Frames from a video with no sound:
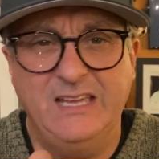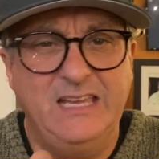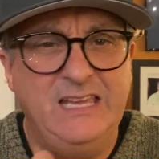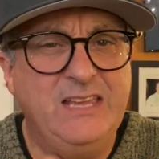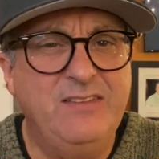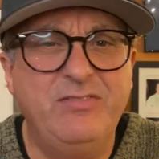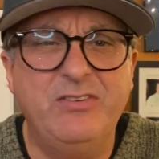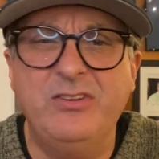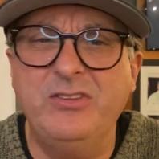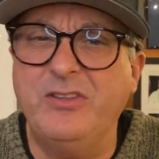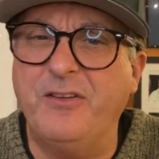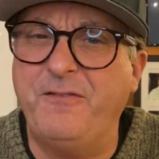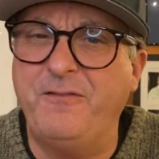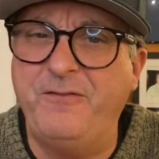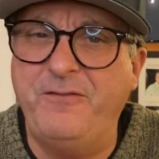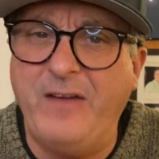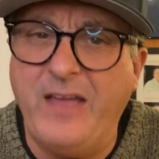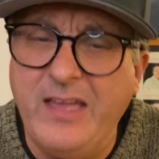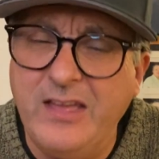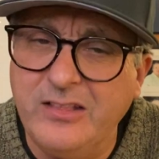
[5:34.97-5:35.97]
even the
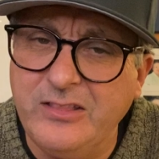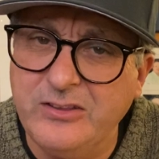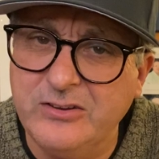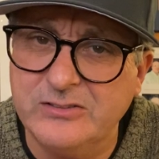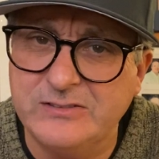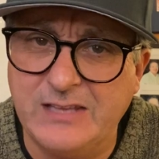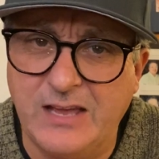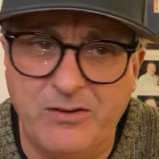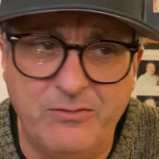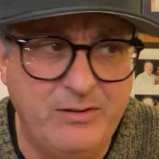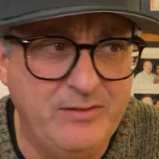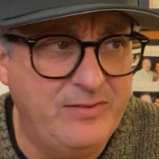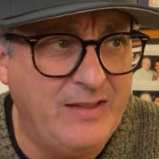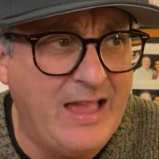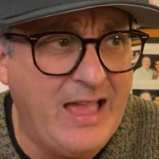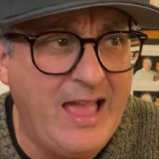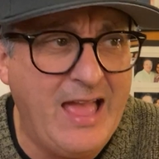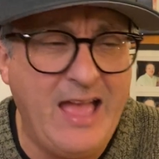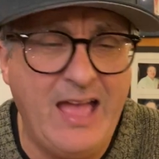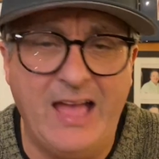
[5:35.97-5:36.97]
failures that we've
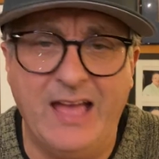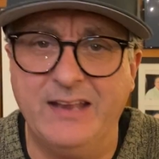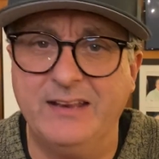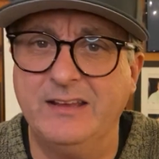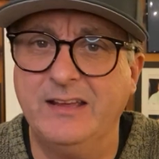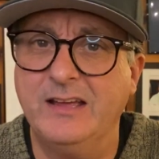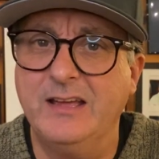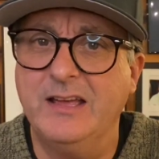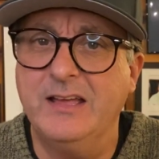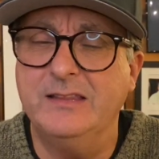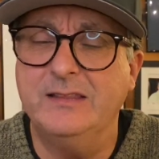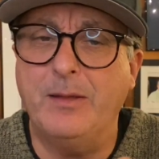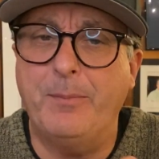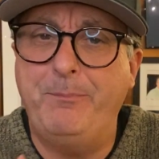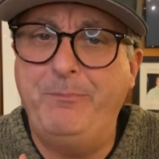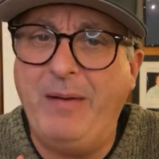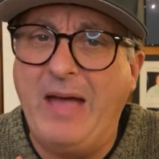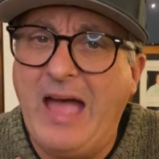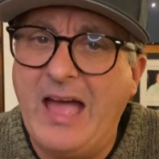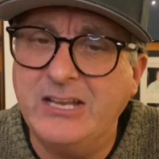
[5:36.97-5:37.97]
had, the
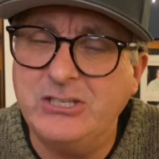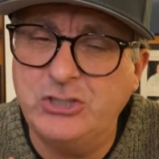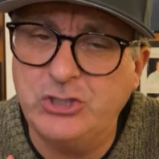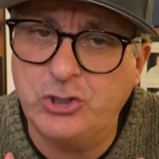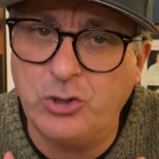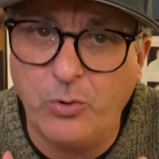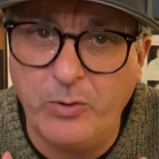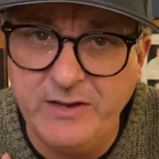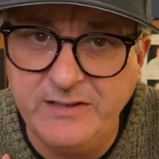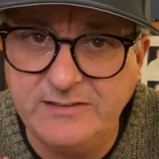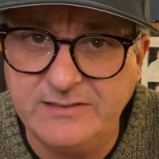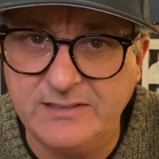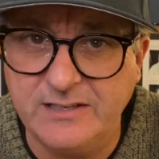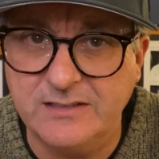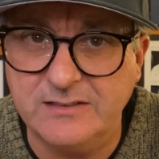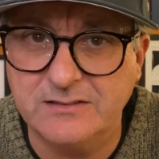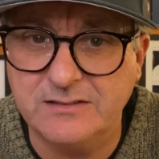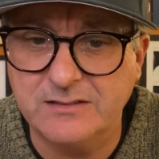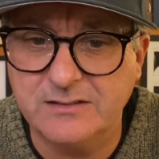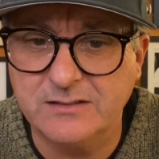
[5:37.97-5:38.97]
bad
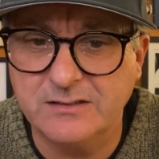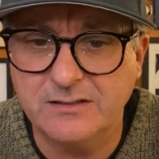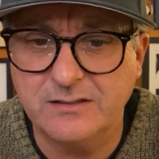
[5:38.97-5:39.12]
choices,